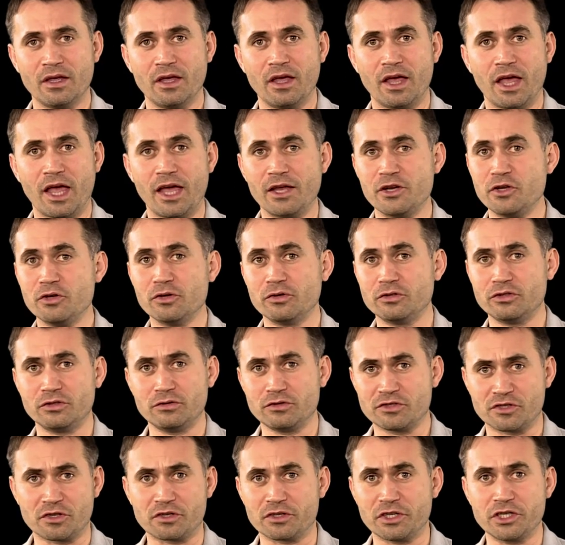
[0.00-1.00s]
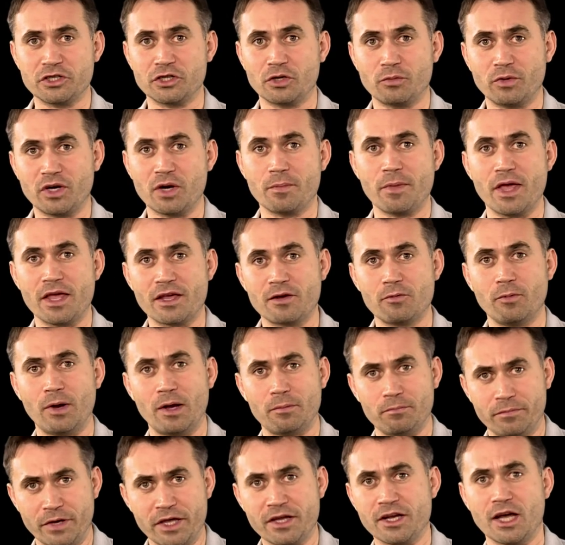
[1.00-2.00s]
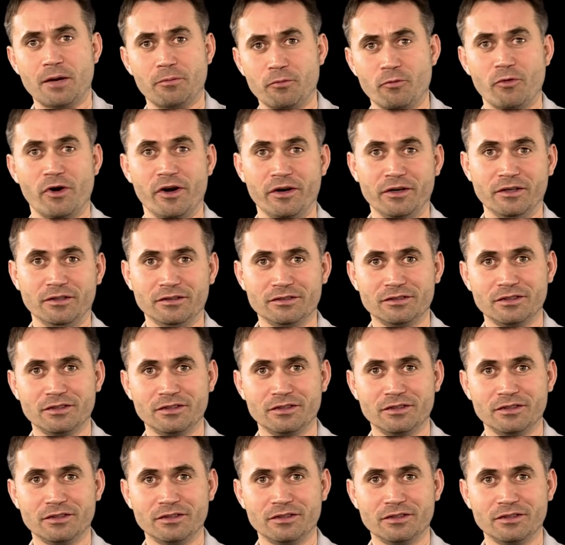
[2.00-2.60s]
and you certainly don't want to make up one.